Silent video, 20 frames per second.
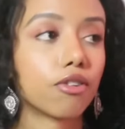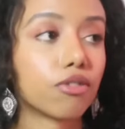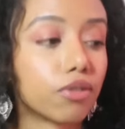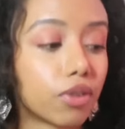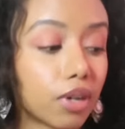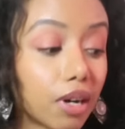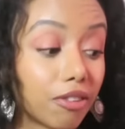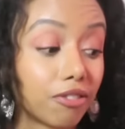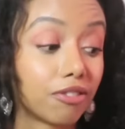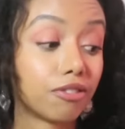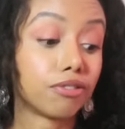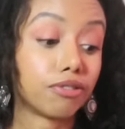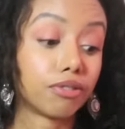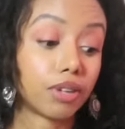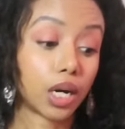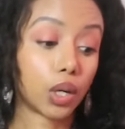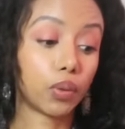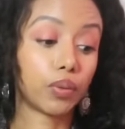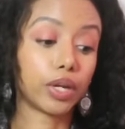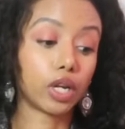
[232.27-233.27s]
for a
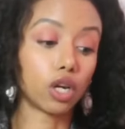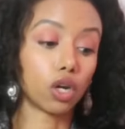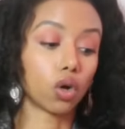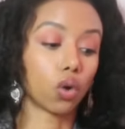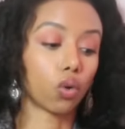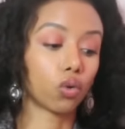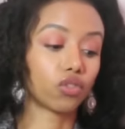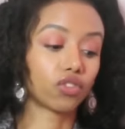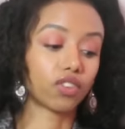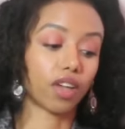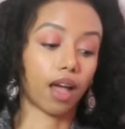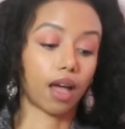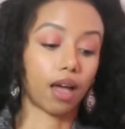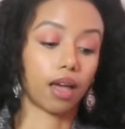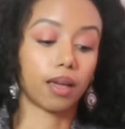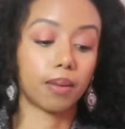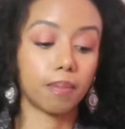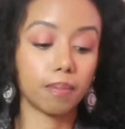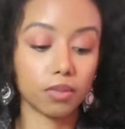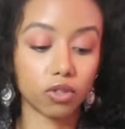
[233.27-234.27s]
very long
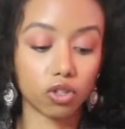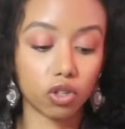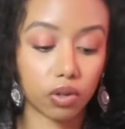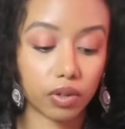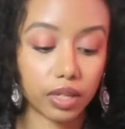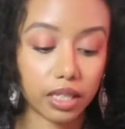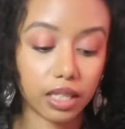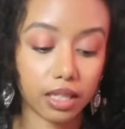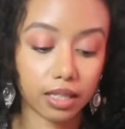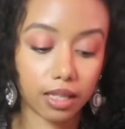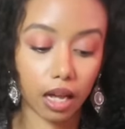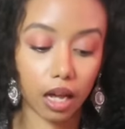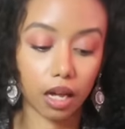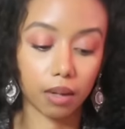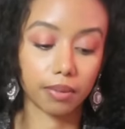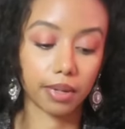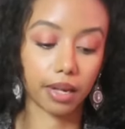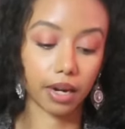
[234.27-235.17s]
time during the time